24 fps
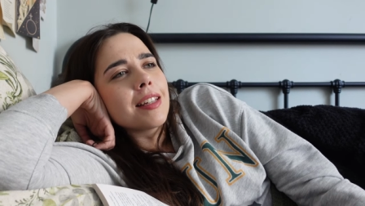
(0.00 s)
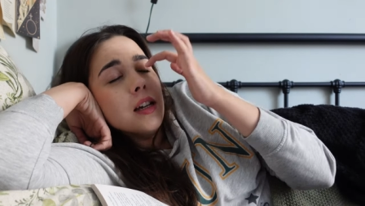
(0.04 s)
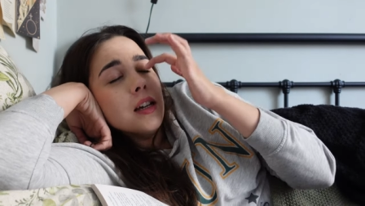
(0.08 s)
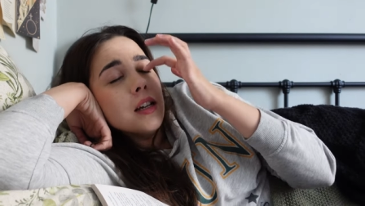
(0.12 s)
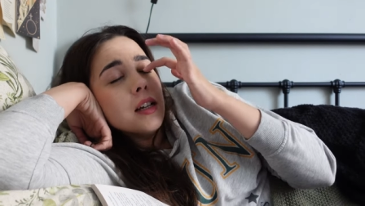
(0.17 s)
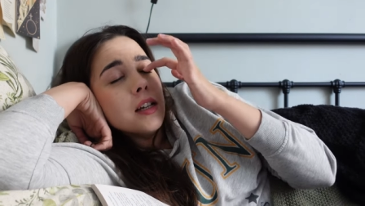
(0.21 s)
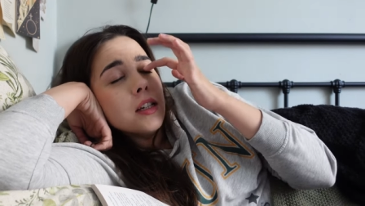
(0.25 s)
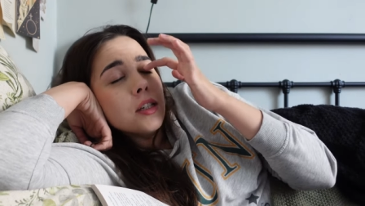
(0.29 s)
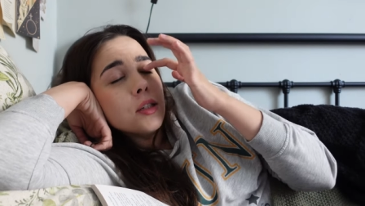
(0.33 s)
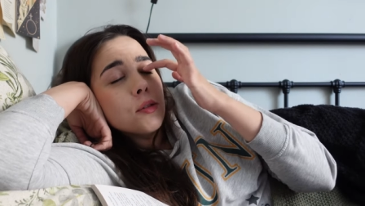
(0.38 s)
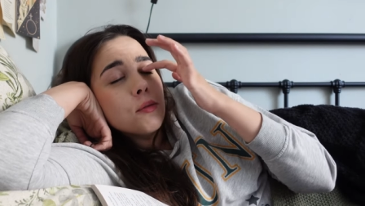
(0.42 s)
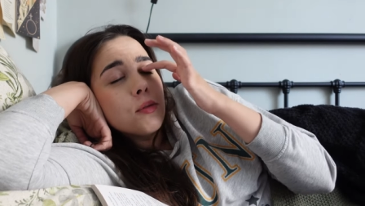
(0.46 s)
it
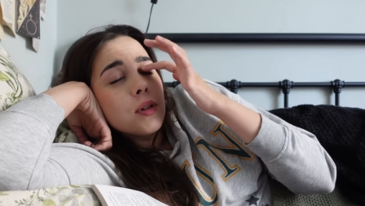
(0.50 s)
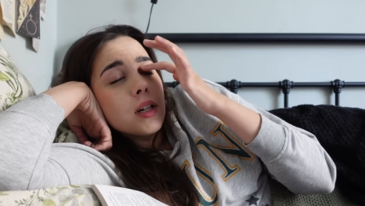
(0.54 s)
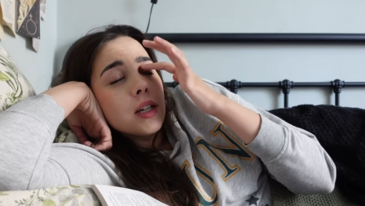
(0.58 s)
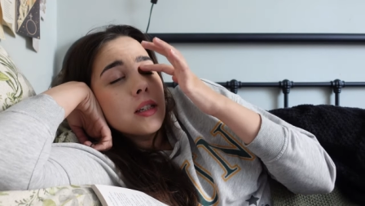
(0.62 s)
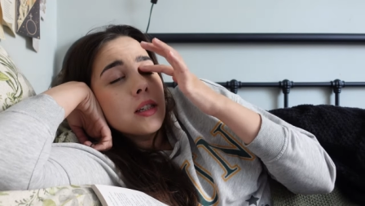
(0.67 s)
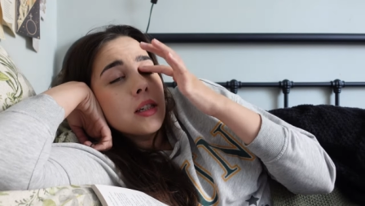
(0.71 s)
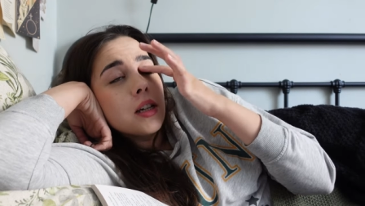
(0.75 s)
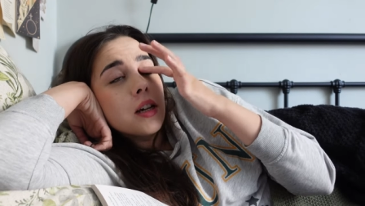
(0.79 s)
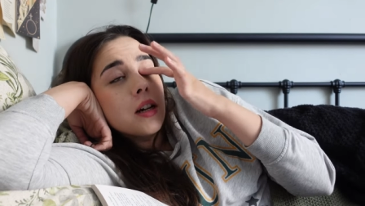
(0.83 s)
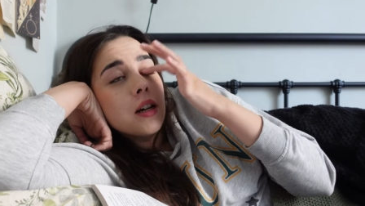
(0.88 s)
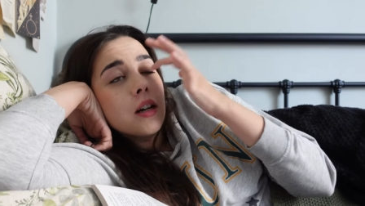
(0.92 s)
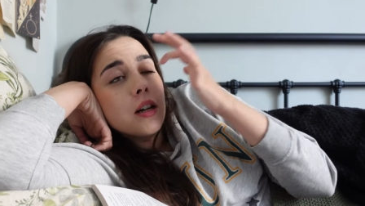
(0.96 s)
is quite
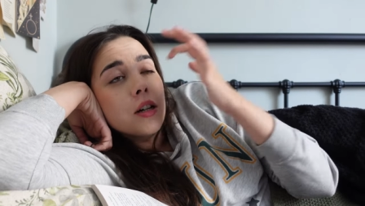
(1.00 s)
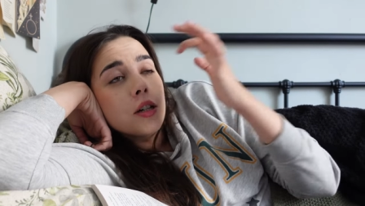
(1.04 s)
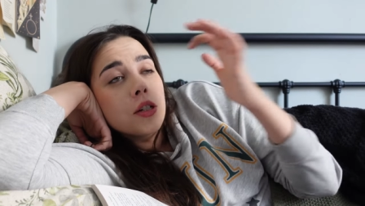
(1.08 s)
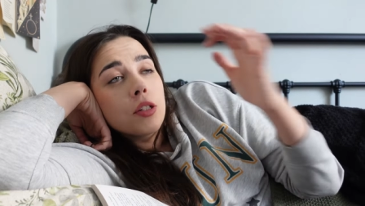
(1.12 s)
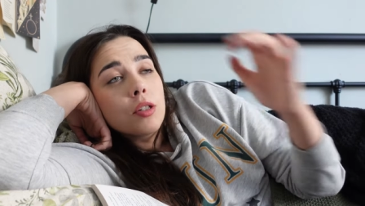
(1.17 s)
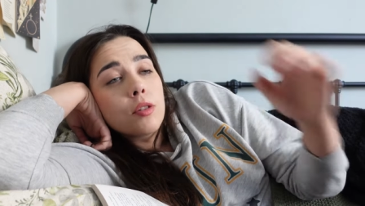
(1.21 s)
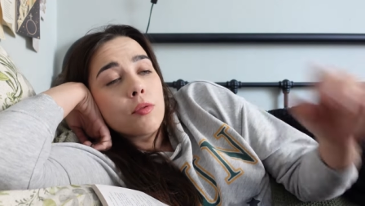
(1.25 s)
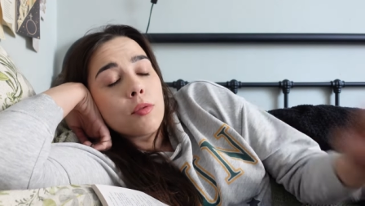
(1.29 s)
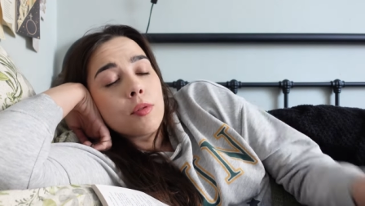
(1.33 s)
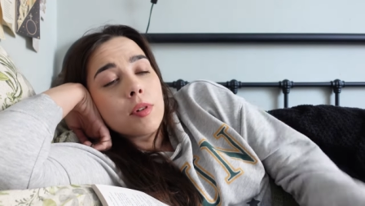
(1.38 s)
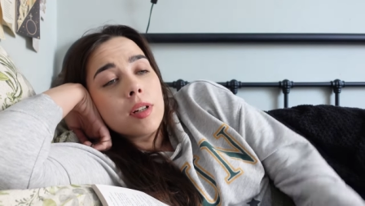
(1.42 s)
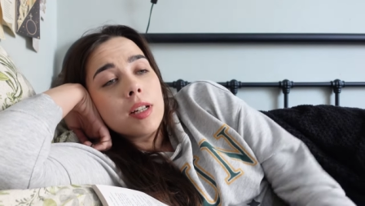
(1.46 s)
hard
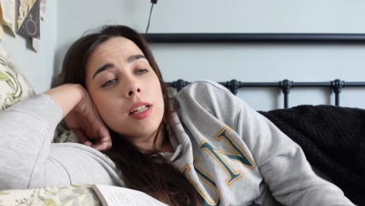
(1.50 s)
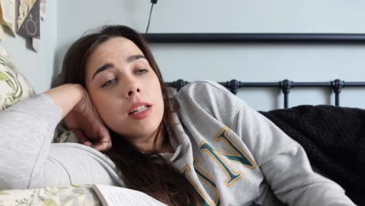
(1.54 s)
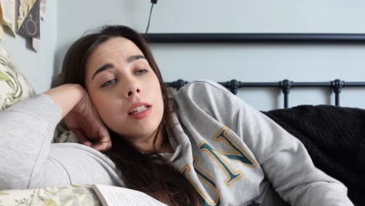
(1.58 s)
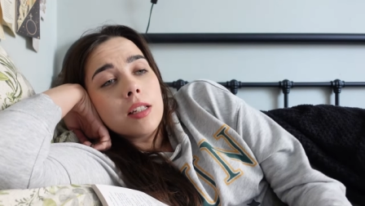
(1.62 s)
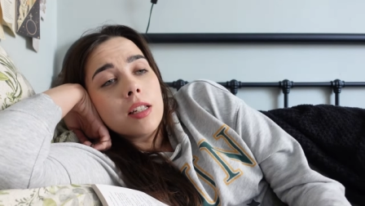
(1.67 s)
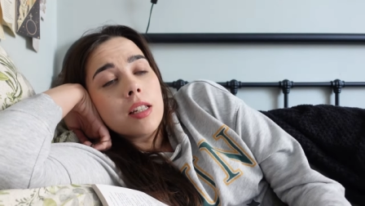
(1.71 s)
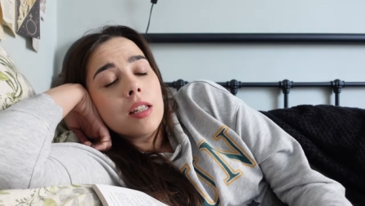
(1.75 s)
to read.